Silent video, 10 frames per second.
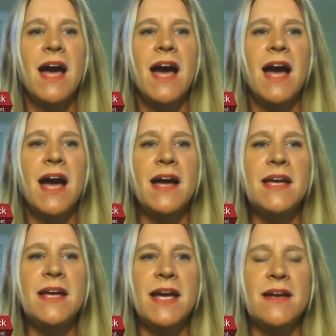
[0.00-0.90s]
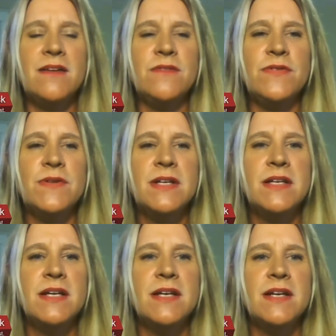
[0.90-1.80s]
I have
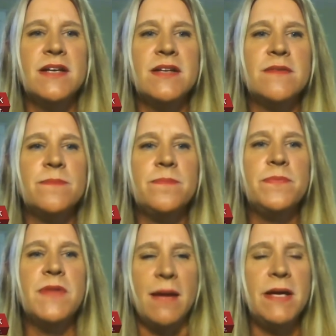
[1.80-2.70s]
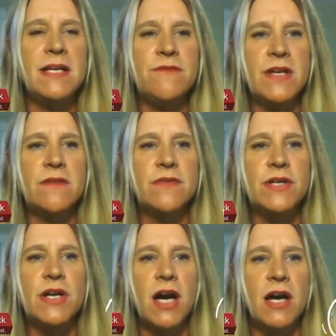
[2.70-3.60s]
not been in
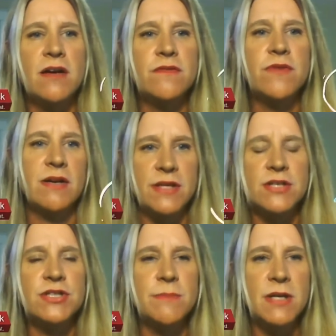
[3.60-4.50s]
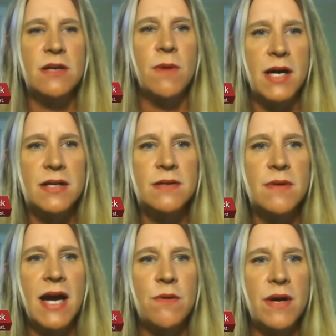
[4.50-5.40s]
favor of recreational marijuana.
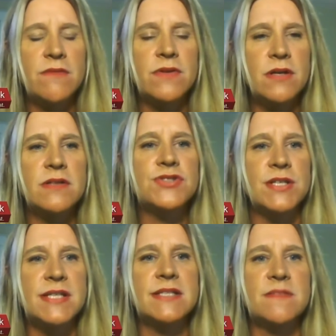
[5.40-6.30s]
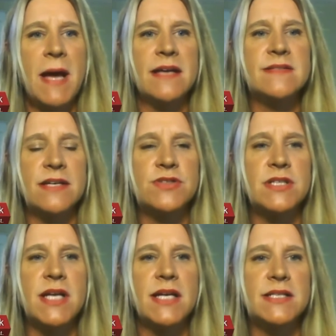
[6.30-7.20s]
However, just this past
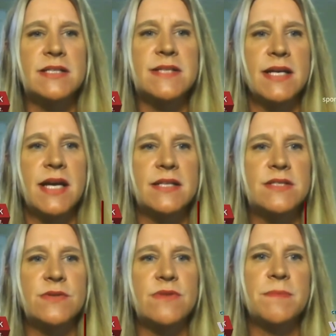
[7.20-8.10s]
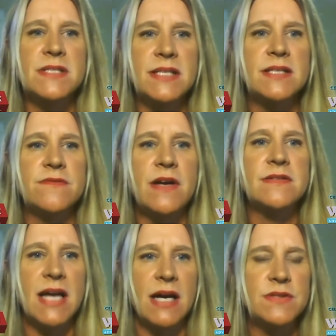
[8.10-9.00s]
session, I did sign on to Representative
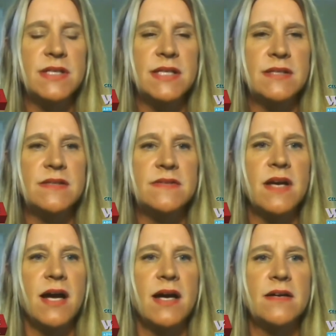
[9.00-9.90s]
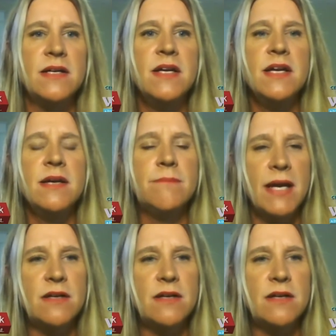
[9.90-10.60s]
Felzkowski's uh, medical